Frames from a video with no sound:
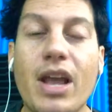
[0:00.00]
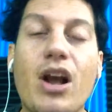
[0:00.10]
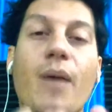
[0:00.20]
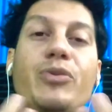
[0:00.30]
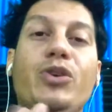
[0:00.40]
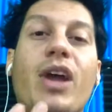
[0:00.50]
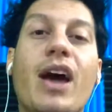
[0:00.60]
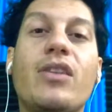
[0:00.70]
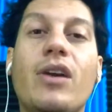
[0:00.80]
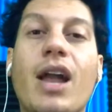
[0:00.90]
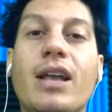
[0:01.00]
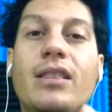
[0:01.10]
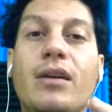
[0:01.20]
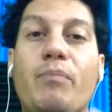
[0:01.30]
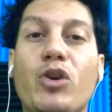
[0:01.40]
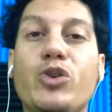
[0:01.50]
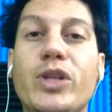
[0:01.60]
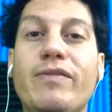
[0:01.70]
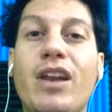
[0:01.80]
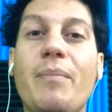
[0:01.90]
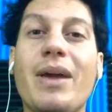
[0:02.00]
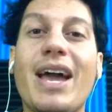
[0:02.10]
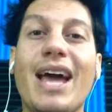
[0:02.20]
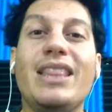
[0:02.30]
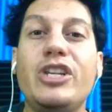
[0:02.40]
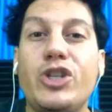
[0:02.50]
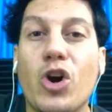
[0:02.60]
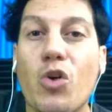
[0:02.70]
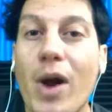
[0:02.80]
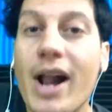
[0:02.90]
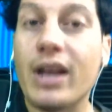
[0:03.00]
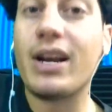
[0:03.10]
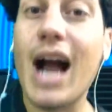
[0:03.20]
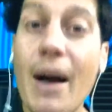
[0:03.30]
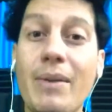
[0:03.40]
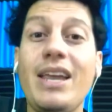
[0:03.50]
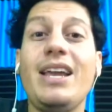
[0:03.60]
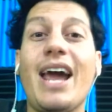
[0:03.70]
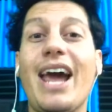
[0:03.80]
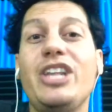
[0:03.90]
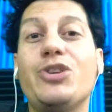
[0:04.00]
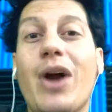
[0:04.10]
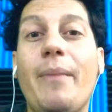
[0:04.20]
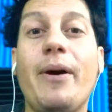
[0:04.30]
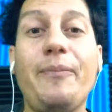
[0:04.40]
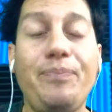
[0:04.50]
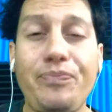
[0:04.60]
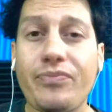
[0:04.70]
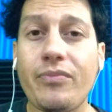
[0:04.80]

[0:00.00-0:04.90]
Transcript: they come together, like the personal development and the joke writing, comedy and drama.